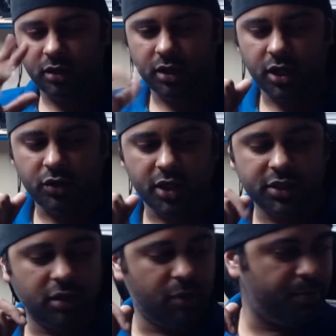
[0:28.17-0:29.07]
like you
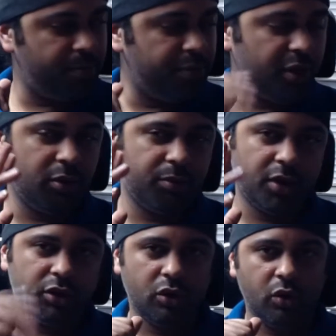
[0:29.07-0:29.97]
see in my previous
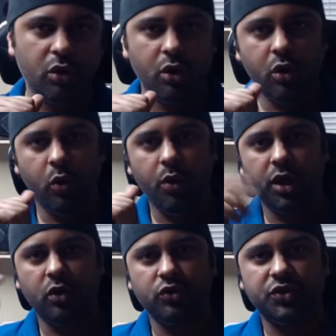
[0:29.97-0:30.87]
video, we get
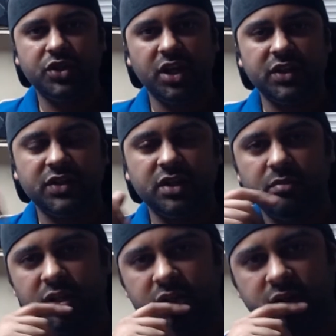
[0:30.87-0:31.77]
a CNC
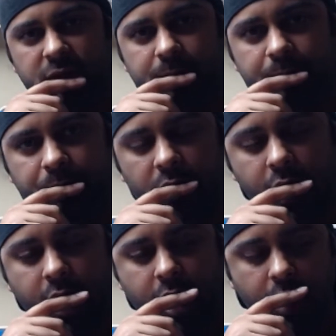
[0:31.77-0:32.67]
machine.
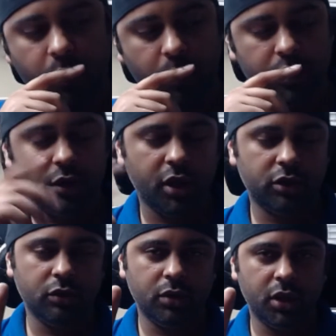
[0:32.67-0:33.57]
What we're gonna
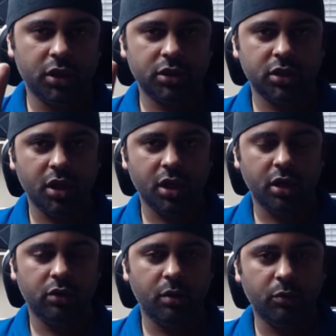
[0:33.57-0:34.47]
do is I'm
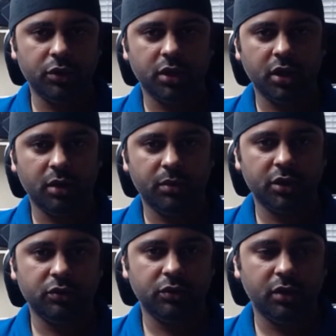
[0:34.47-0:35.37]
gonna move the camera
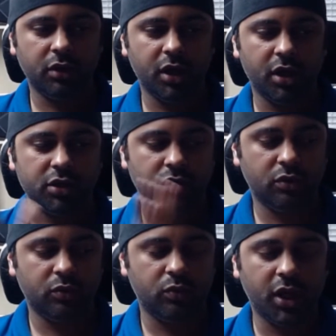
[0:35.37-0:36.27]
to the
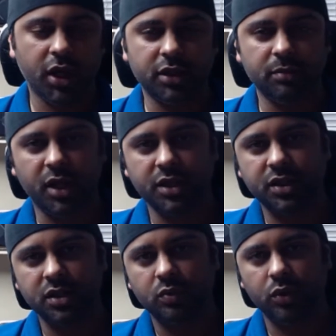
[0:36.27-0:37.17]
location where I got the
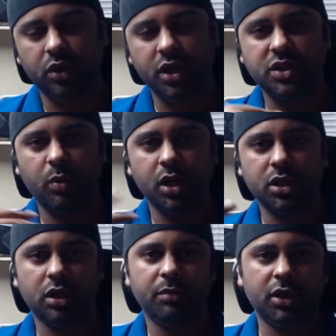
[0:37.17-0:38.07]
boxes. We're gonna see what is
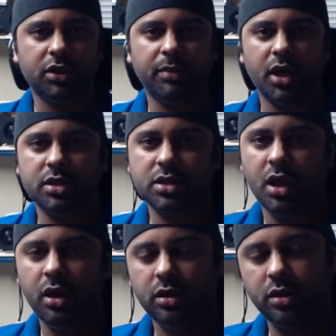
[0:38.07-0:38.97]
coming on the box,
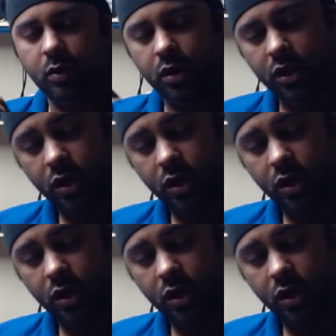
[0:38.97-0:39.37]
then we're gonna